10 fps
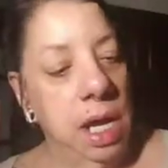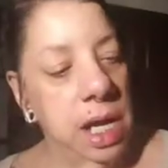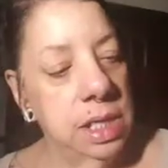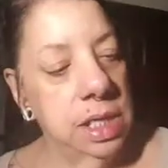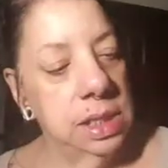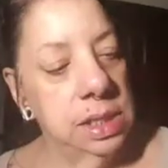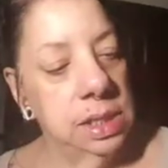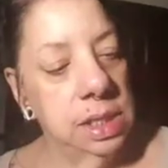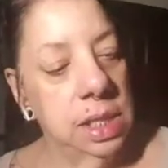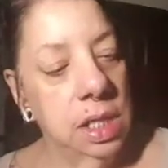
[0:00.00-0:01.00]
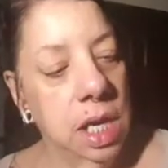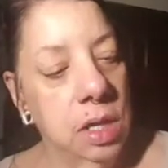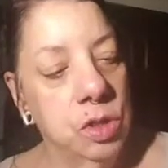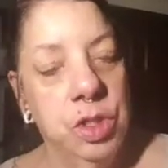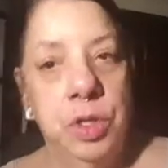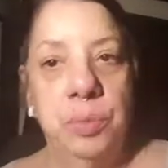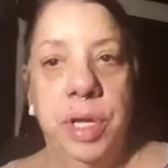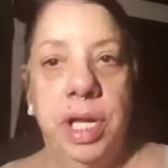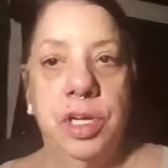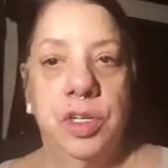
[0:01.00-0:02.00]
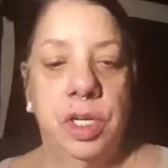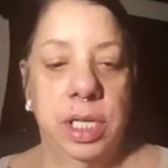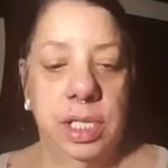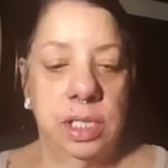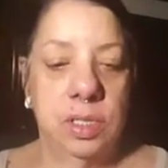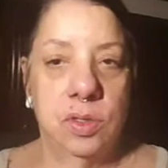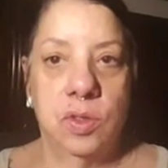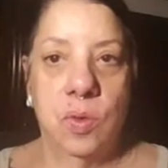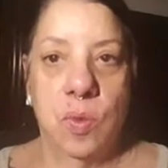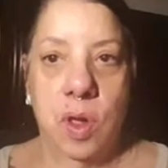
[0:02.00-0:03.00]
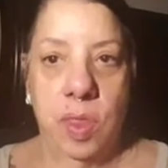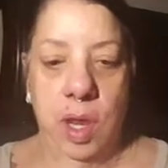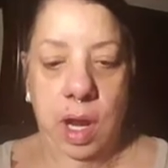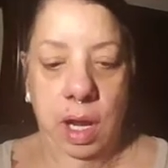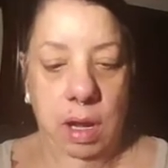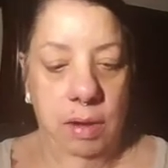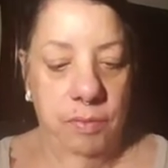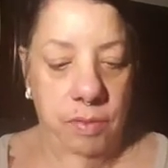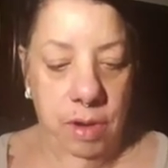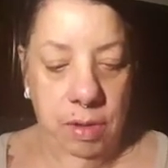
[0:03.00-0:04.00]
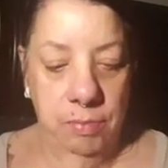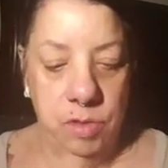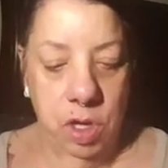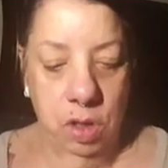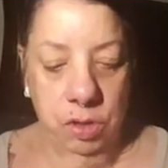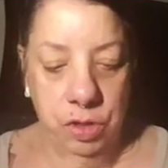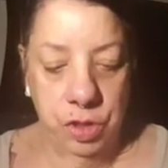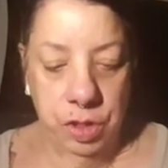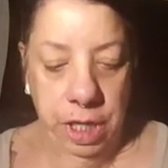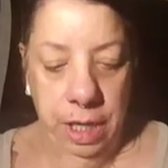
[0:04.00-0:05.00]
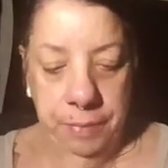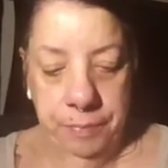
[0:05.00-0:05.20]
And this is in the color True Beige. And this is the one that I got from Dollar Tree.